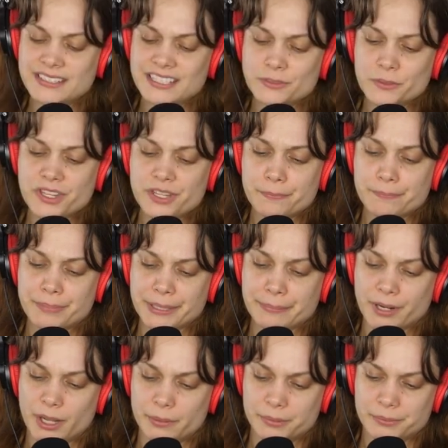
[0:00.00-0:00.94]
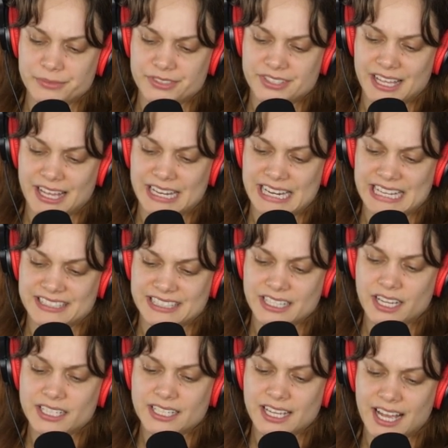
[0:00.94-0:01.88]
He says one of the big problems that as
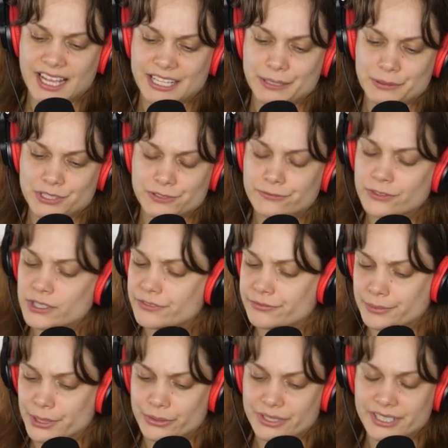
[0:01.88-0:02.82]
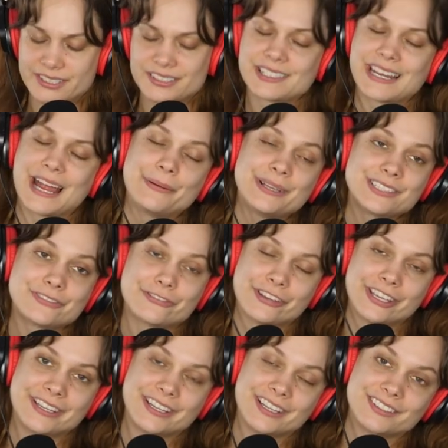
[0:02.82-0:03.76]
a young guy, he was full of mucus. Now he's
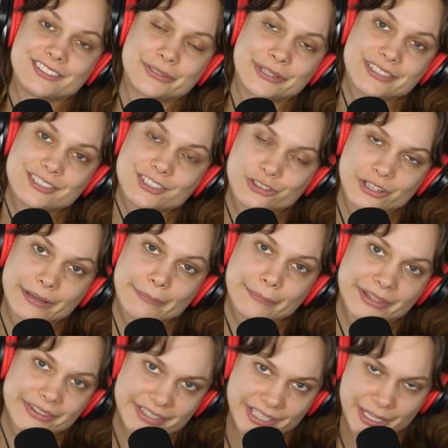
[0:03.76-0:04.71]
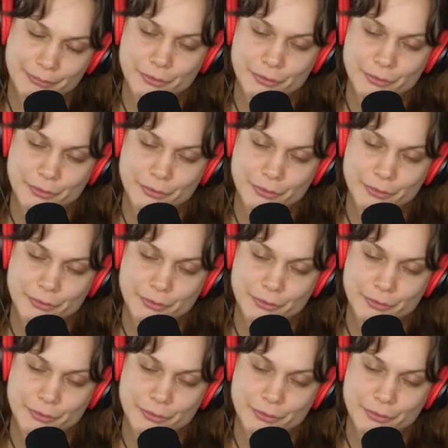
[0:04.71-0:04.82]
vegan, so he doesn't drink milk